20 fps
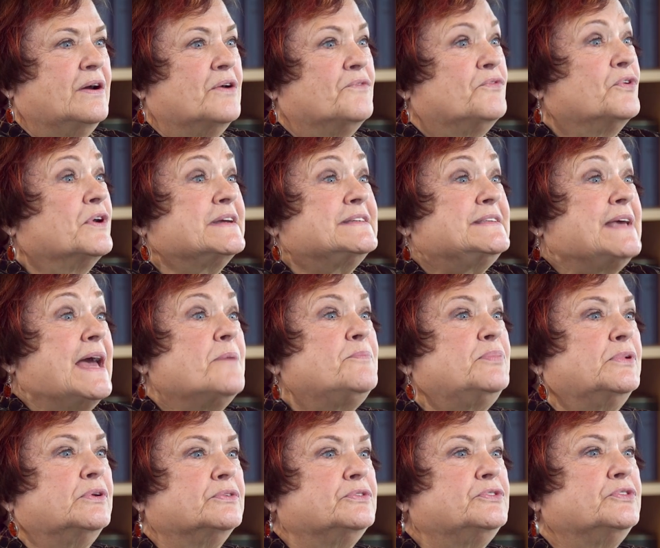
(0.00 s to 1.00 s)
For
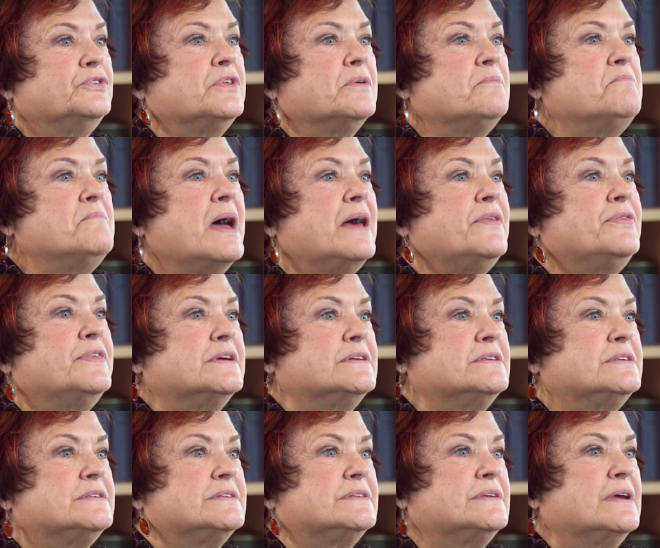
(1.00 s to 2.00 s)
example, do the
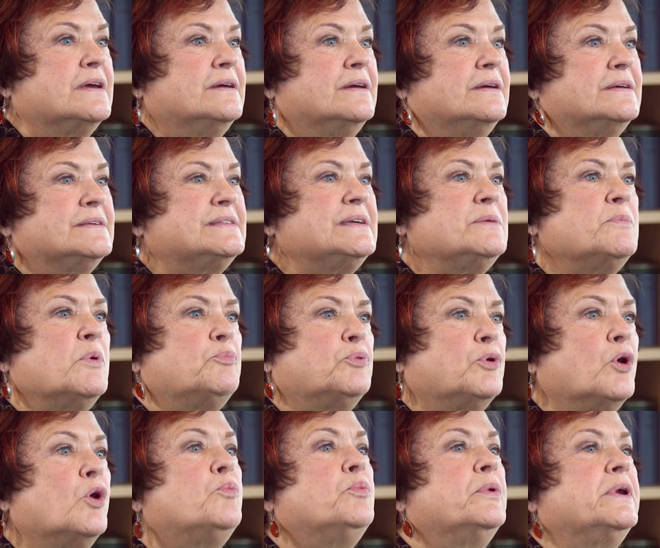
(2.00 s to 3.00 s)
methods seem
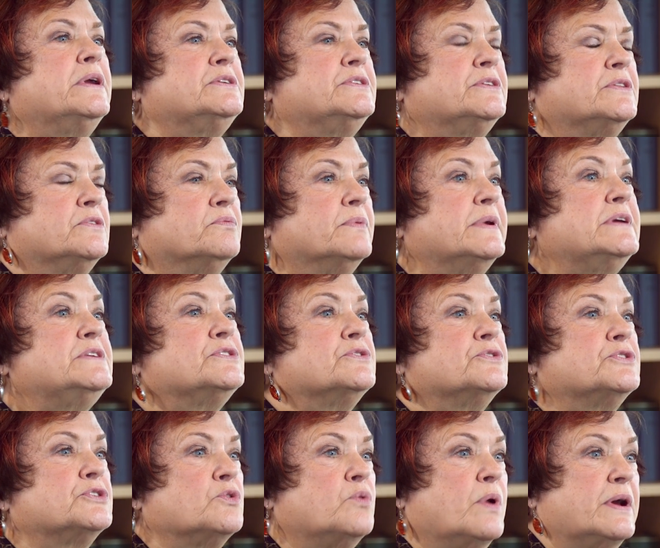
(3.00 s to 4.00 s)
appropriate to the
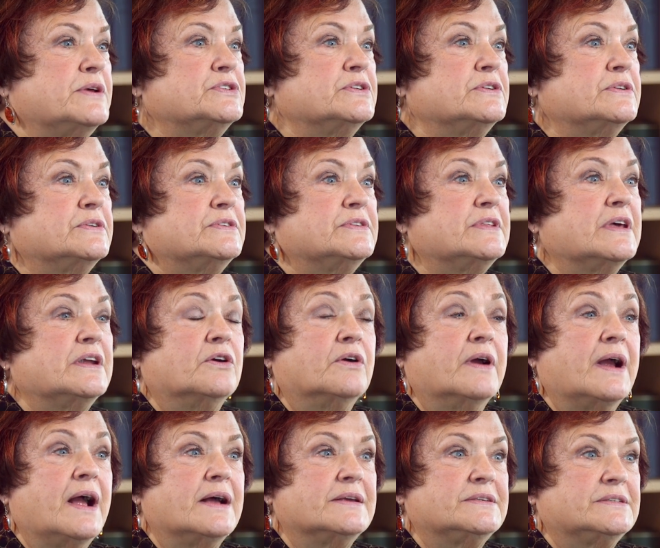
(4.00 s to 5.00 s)
research questions that
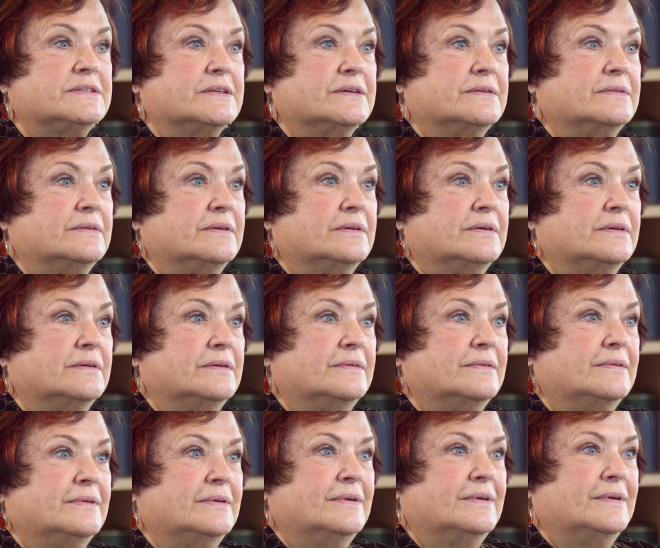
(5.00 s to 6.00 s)
are asked?
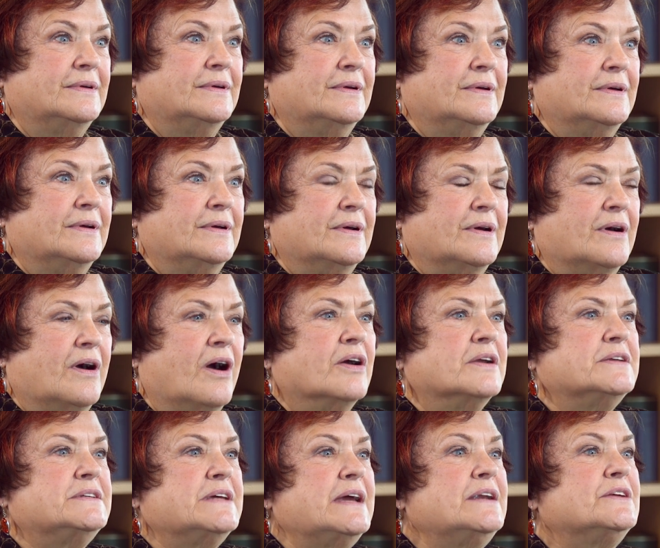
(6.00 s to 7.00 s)

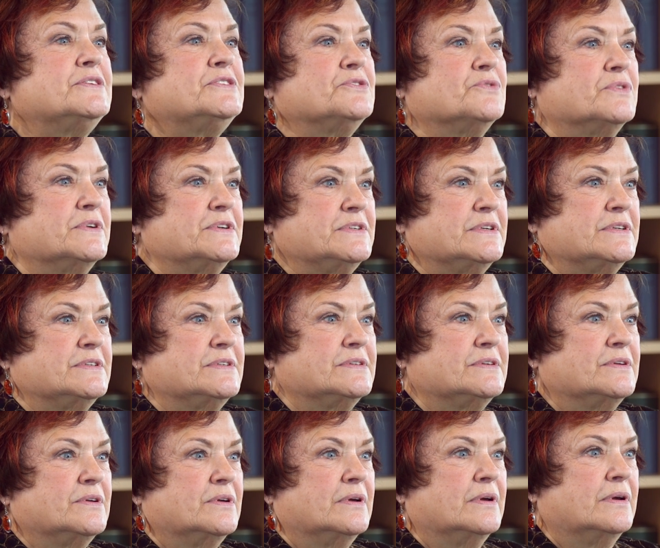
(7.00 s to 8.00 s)
Are data
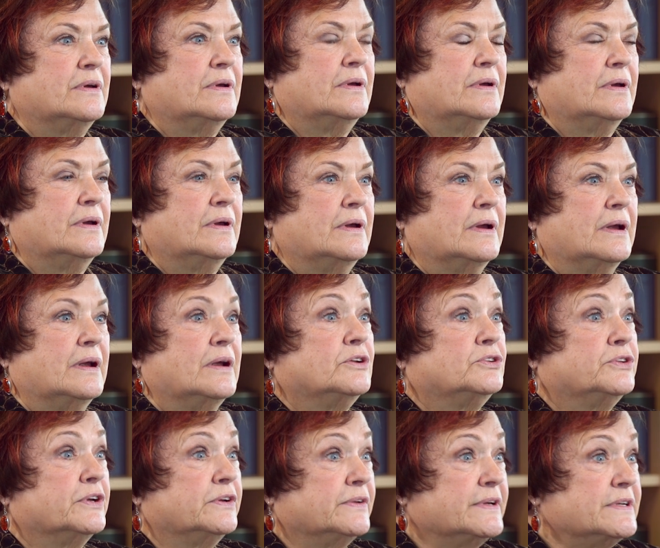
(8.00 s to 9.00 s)
sources
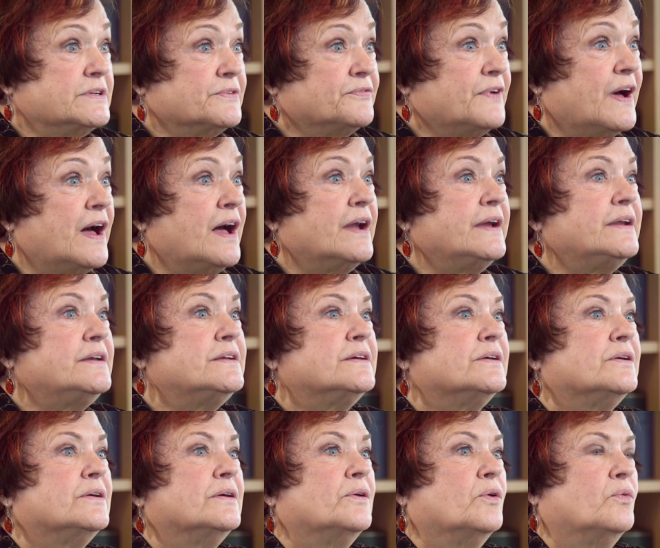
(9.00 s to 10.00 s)
clearly defined,
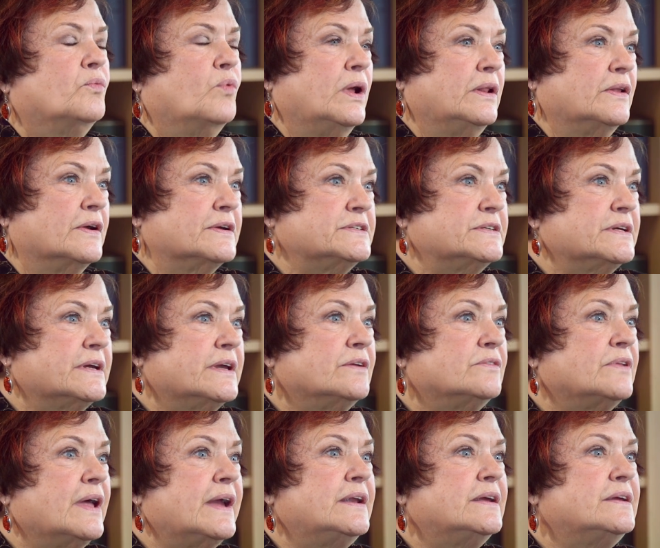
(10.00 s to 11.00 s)
well
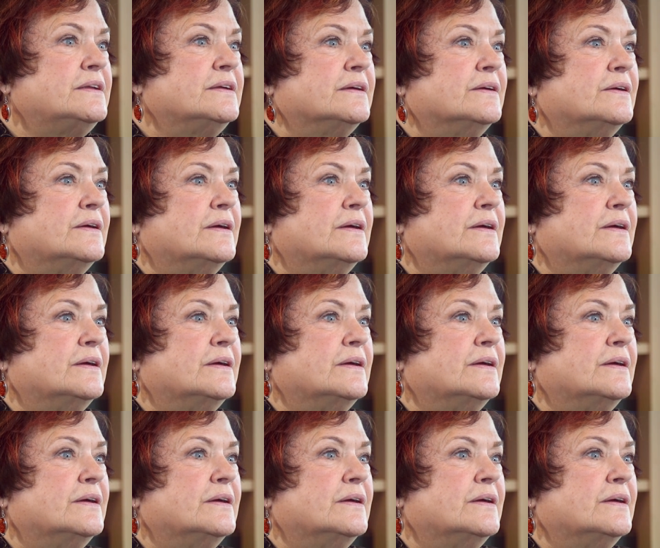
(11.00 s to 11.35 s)
articulated?